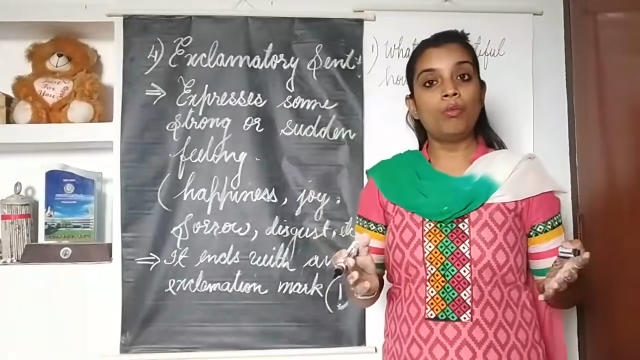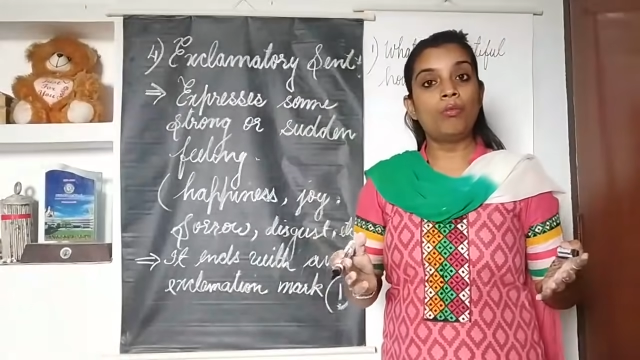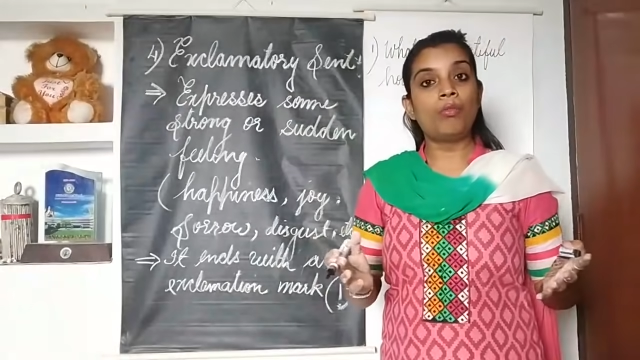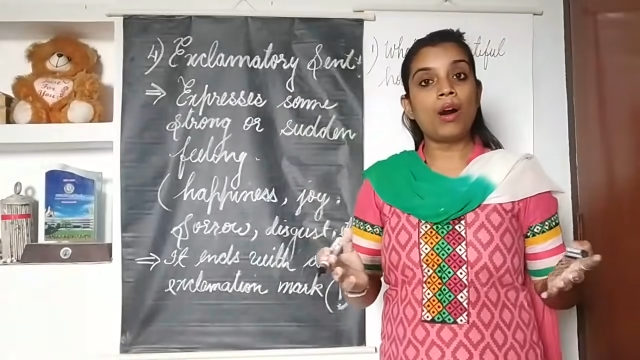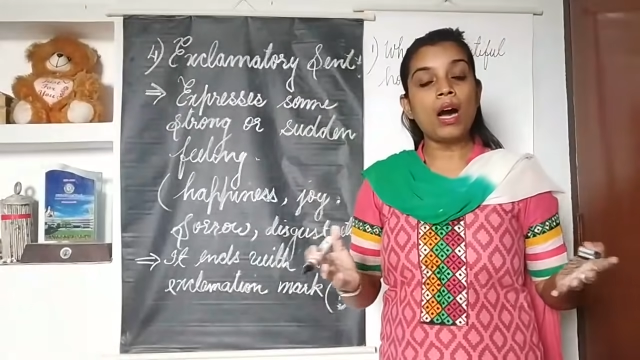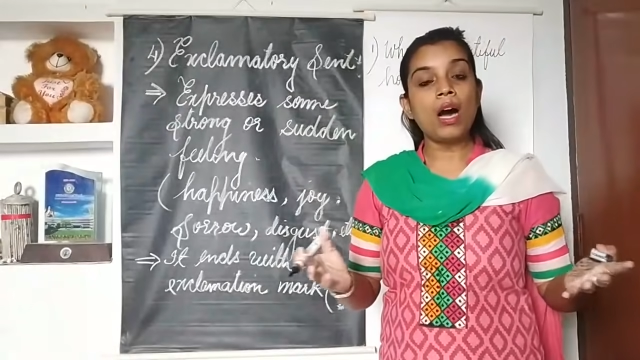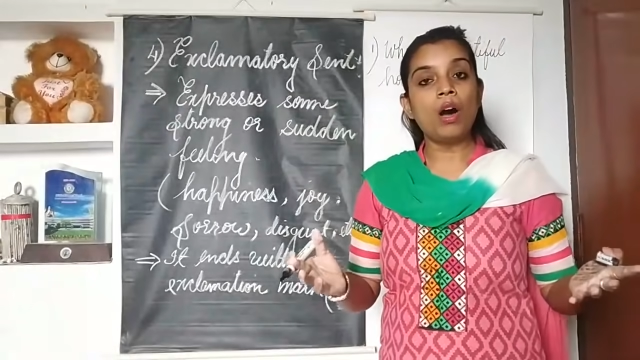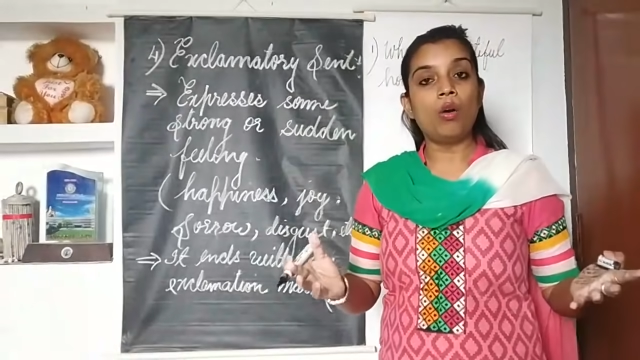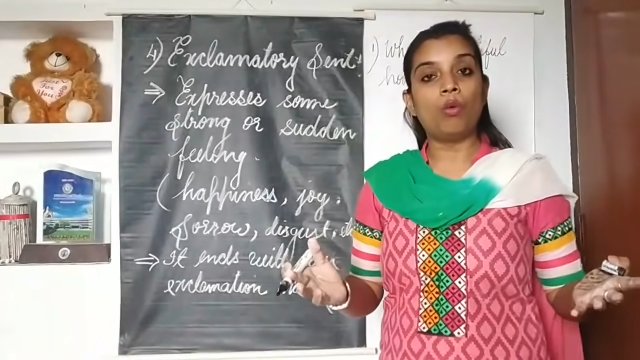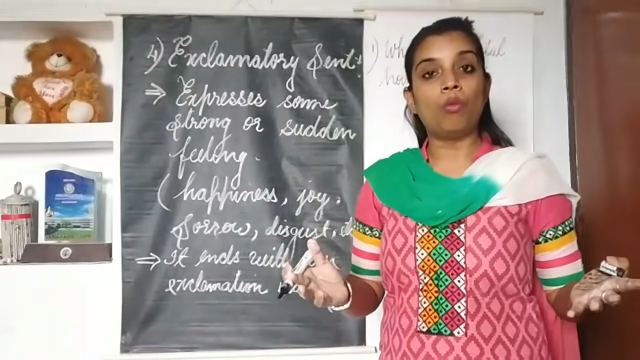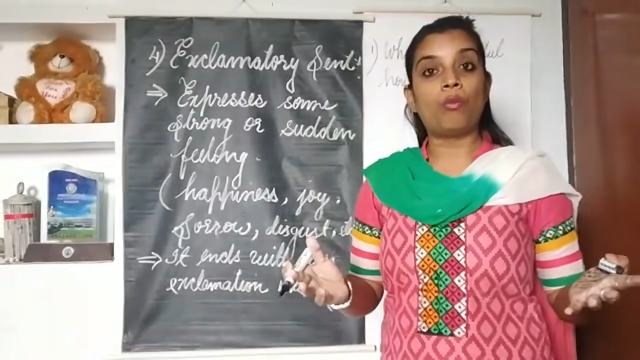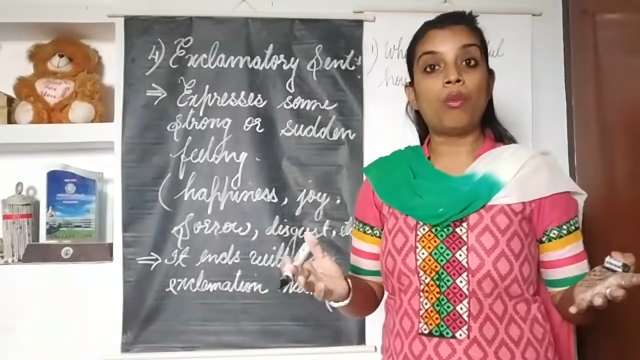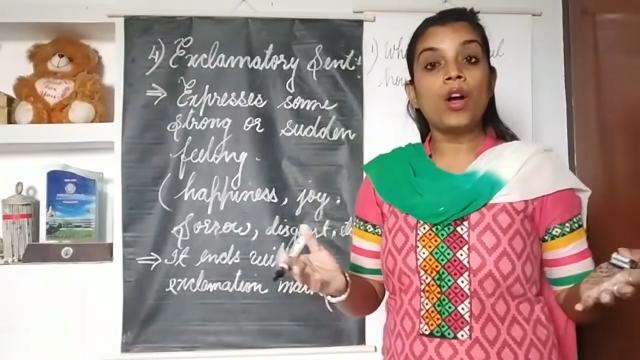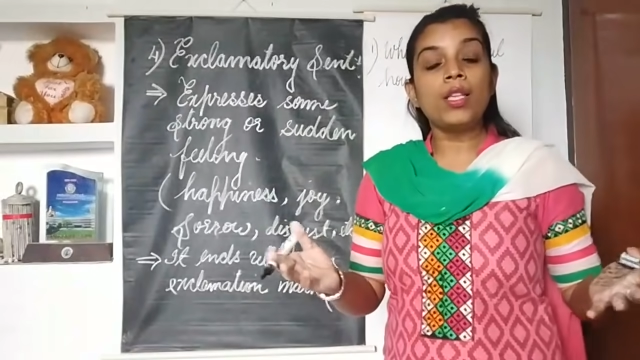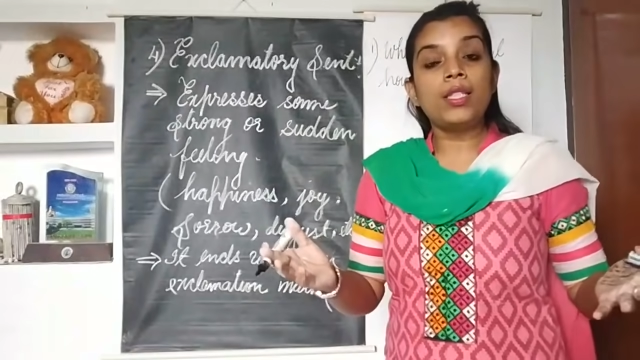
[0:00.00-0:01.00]
Wow,
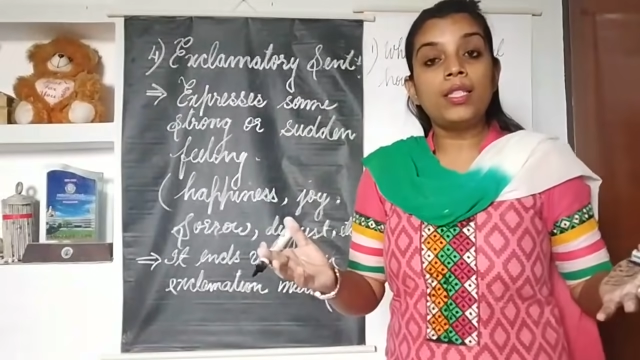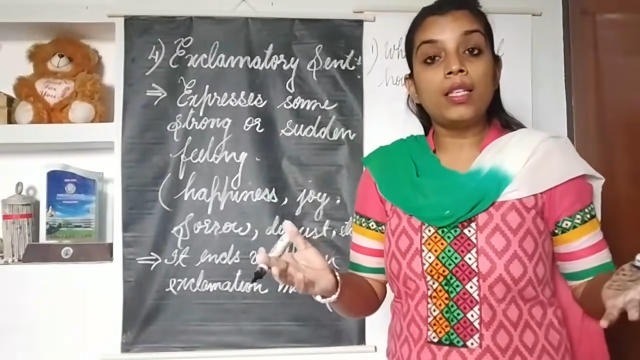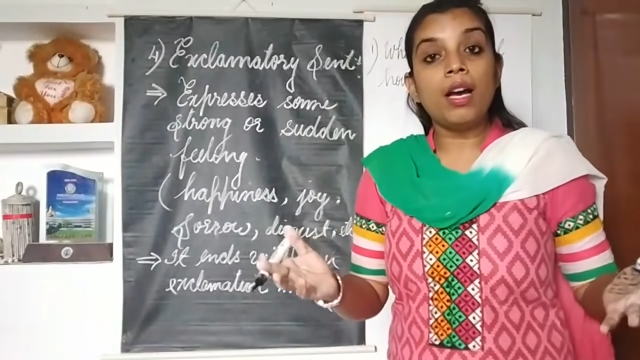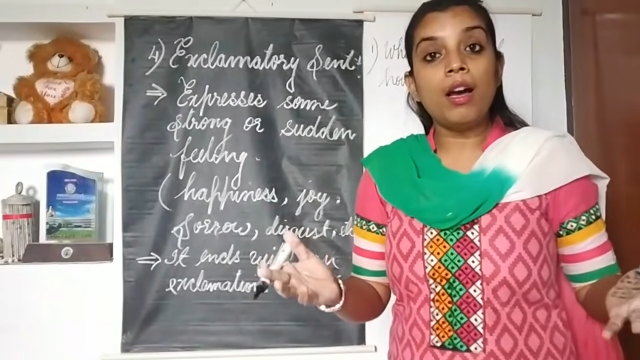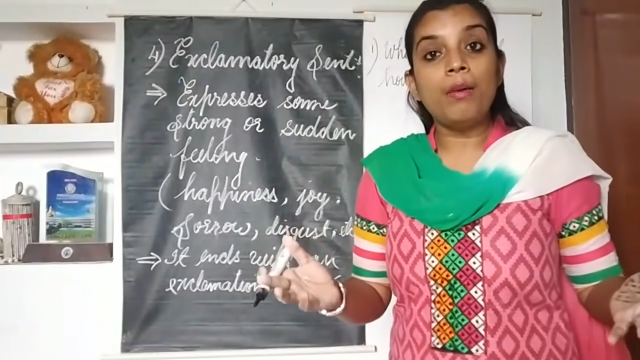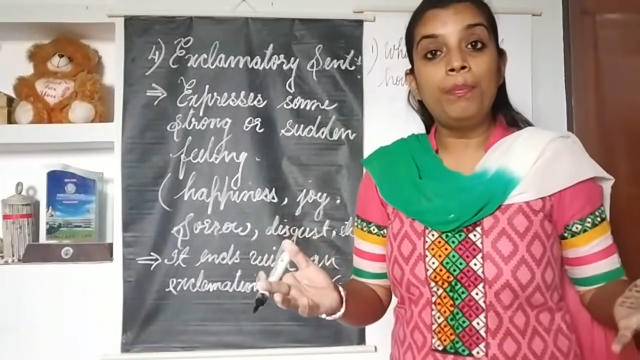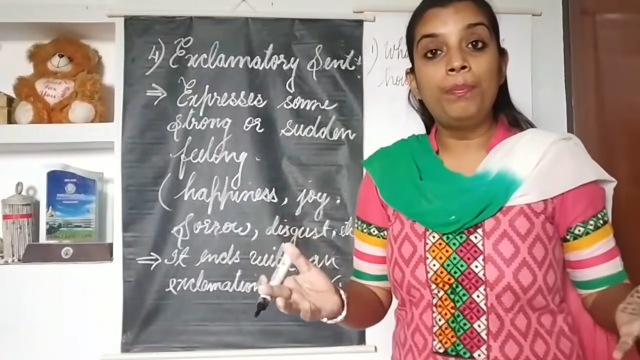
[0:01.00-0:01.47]
what a